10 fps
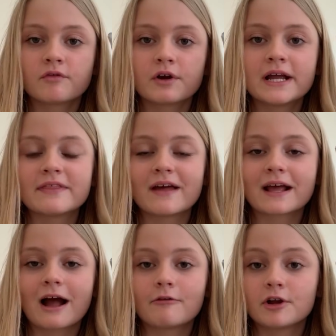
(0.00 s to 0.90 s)
free,
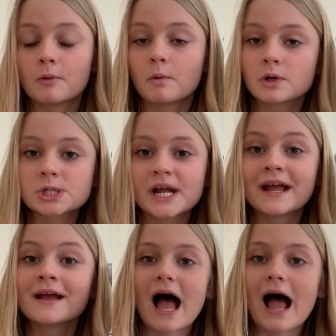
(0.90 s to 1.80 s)
then carry on
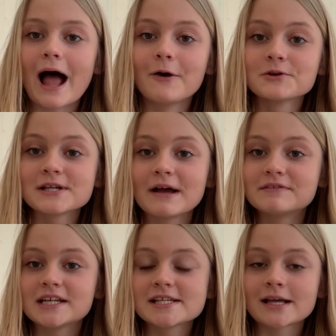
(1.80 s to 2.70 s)
watching. I also have
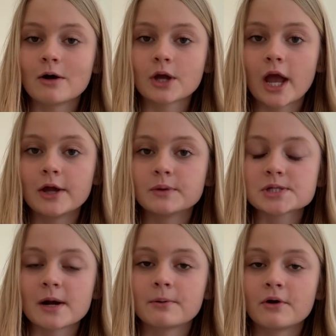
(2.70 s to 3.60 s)
a discount code,
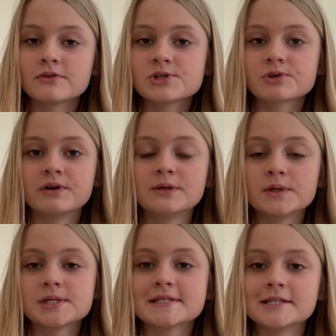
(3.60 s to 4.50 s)
which I'll put on the screen,
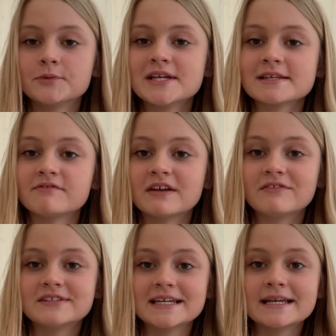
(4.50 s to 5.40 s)
which is
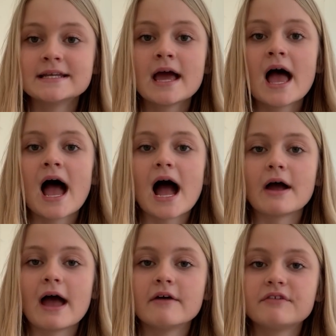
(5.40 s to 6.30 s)
Louisa15.
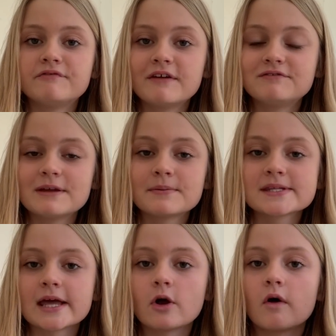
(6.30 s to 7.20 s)
For
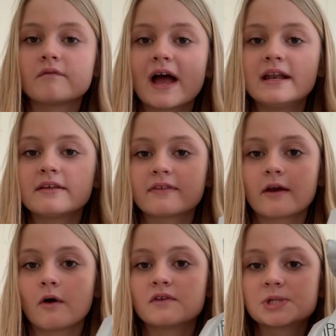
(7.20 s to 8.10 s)
15% off
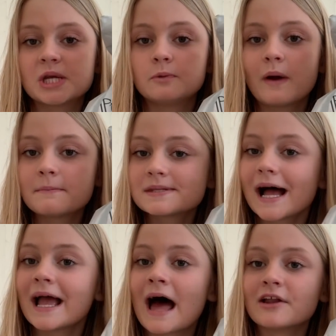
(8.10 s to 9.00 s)
anything on the Shein
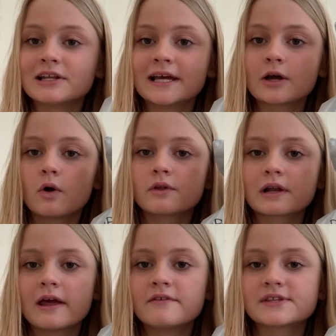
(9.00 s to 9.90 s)
website, and I'll link all the
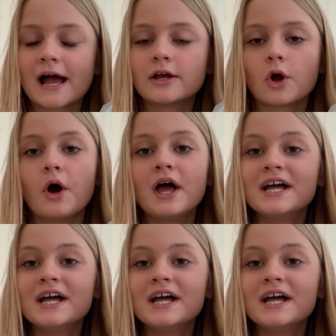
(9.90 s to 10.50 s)
clothes that I got